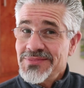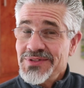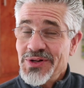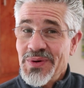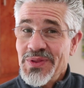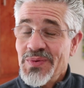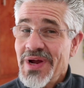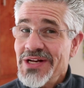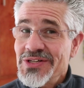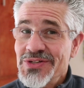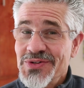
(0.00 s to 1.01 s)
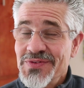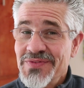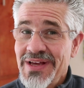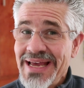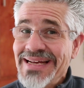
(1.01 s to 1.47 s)
you know, in the ranges
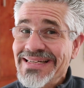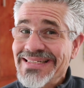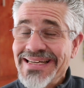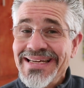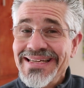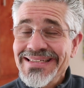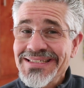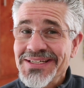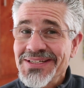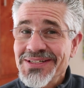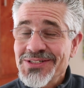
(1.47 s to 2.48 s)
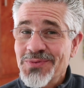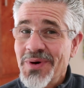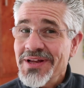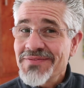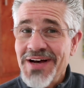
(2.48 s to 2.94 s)
of eighteen to
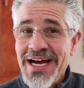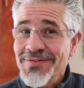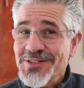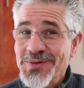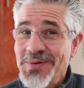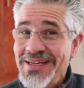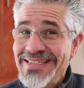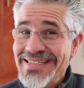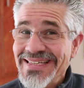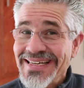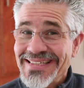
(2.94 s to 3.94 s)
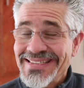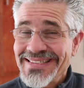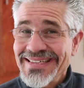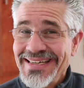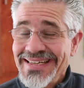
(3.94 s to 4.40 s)
twenty-five or
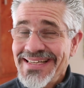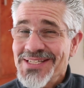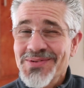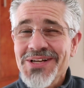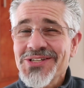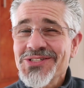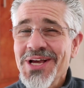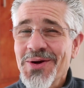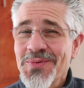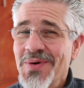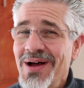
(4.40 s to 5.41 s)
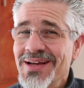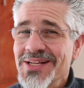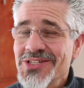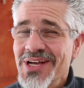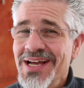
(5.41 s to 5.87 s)
twenty-six. And so it doesn't take a
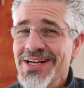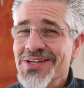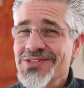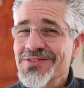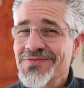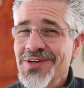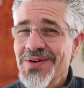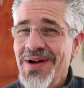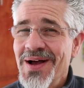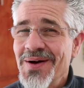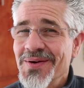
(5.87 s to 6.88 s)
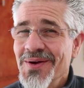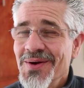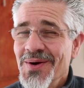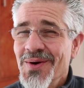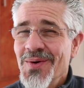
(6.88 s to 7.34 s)
rocket scientist to figure out
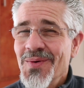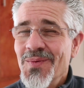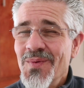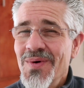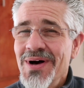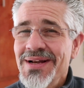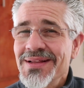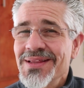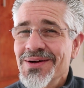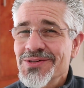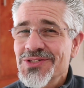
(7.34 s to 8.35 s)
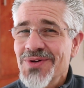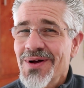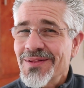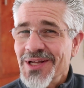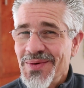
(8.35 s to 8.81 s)
what they're
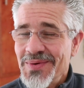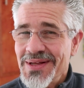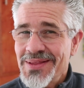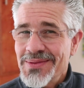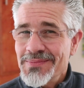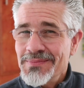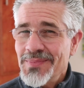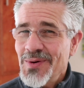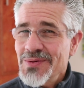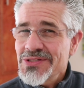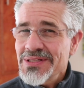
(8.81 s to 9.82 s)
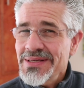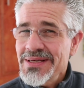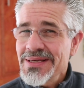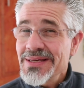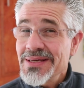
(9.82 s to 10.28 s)
struggling with.
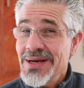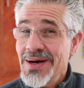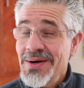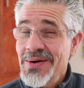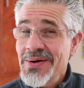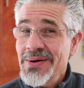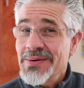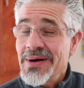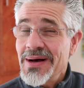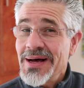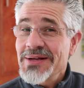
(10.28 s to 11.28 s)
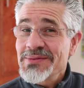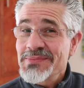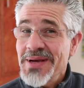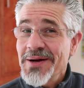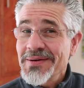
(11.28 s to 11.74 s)
Mostly young,
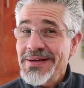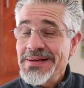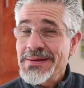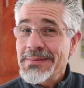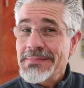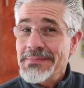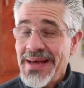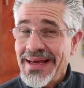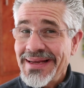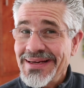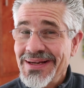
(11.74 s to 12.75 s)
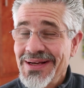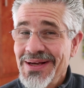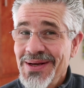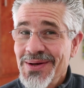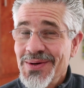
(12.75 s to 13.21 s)
unmarried men
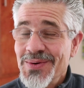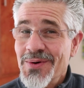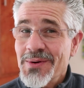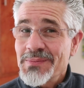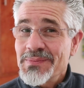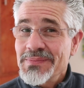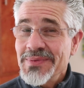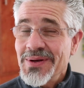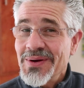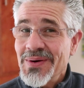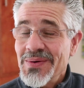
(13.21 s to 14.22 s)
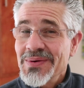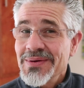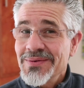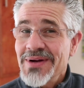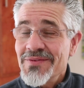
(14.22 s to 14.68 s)
who are, you know,
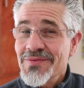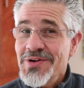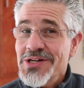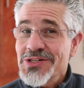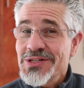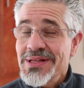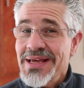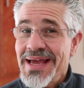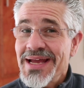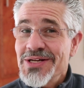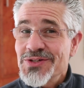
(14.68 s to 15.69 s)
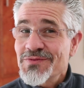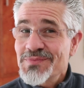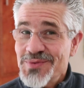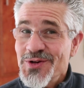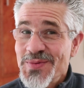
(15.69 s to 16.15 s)
have reached the age
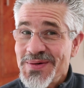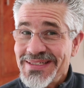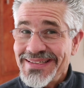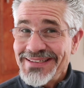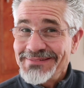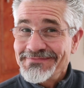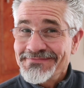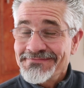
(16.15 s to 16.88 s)
of puberty.